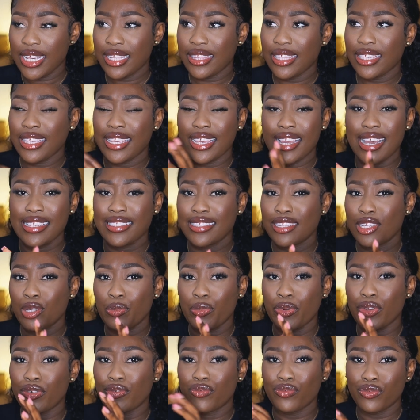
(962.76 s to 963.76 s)
I think it has a little
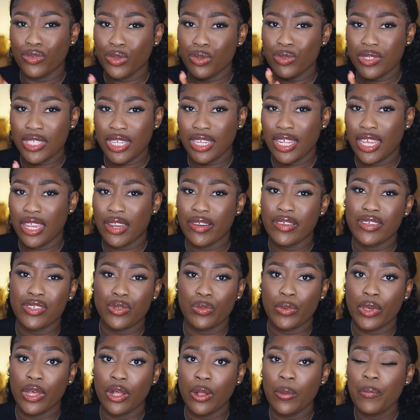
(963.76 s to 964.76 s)
bit of rose in here
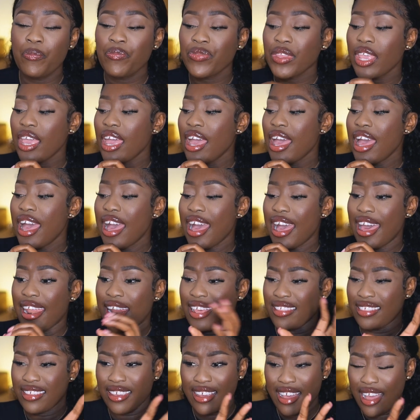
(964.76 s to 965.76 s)
as well, and
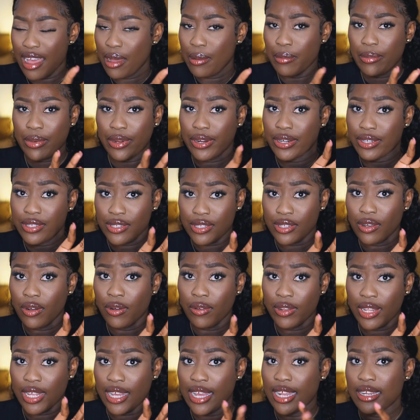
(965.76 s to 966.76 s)
I think amber and
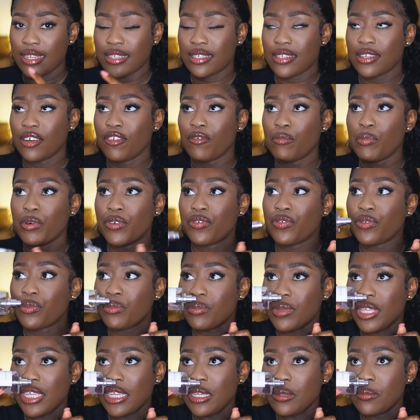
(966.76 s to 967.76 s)
all that kind of stuff, but for
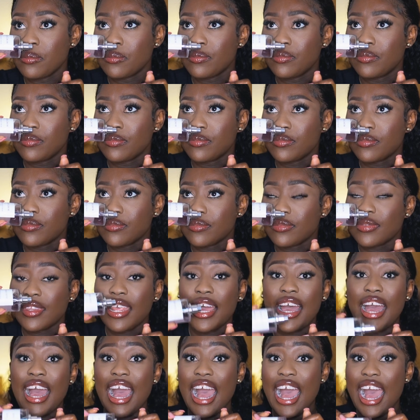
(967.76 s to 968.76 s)
me,
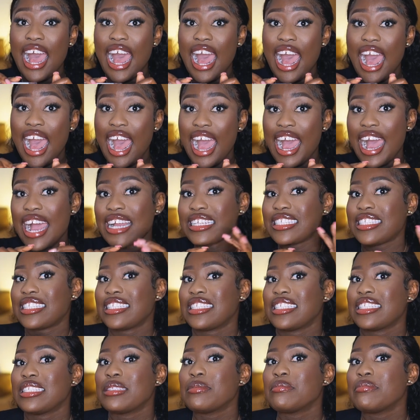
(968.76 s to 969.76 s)
I
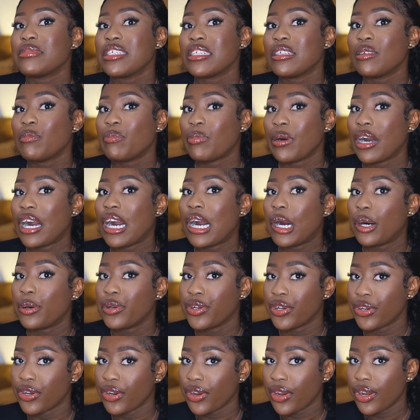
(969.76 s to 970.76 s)
smell
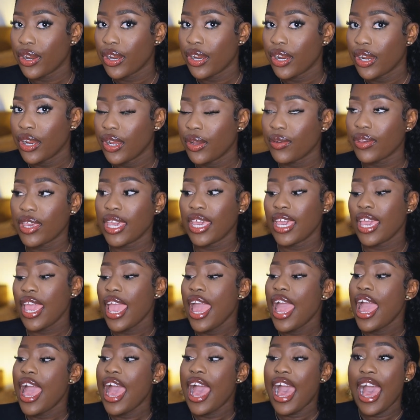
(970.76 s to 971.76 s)
powder. Okay,
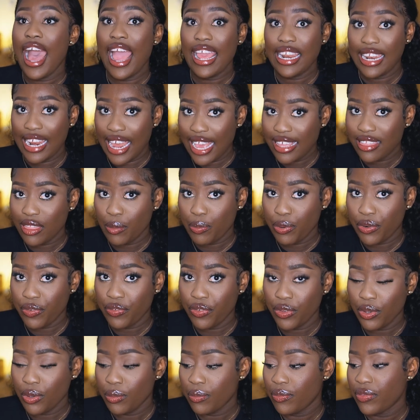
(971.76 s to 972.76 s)
I like the
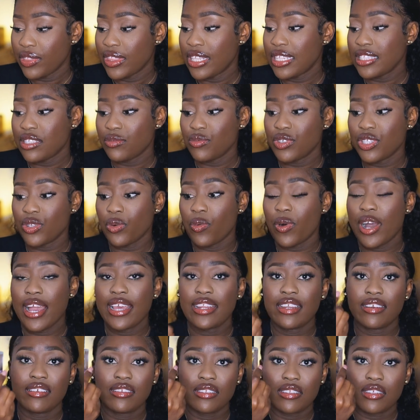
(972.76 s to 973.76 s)
perfume. This is the reason why
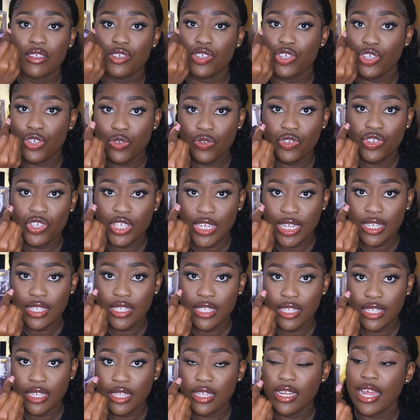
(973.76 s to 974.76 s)
there's a huge
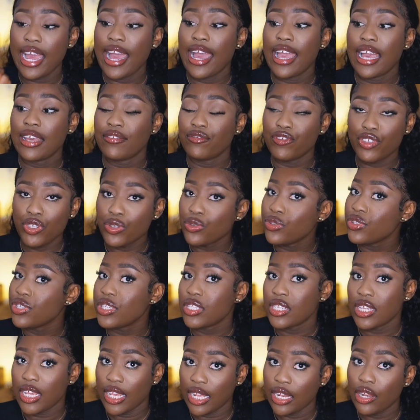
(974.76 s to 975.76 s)
dent in it. I have used
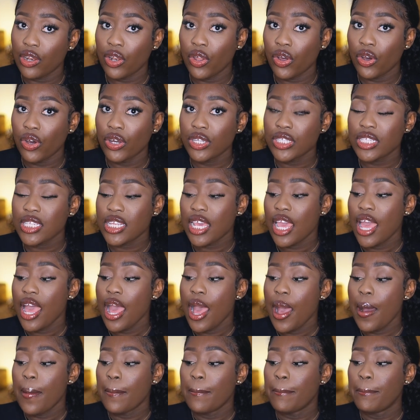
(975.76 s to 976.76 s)
it a lot,
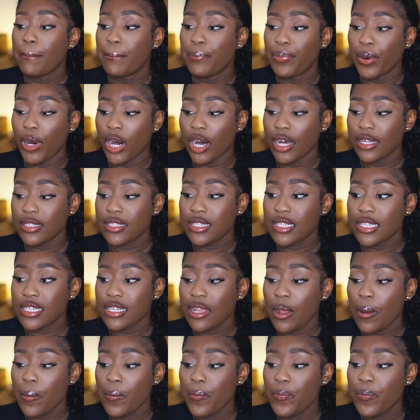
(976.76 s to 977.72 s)
but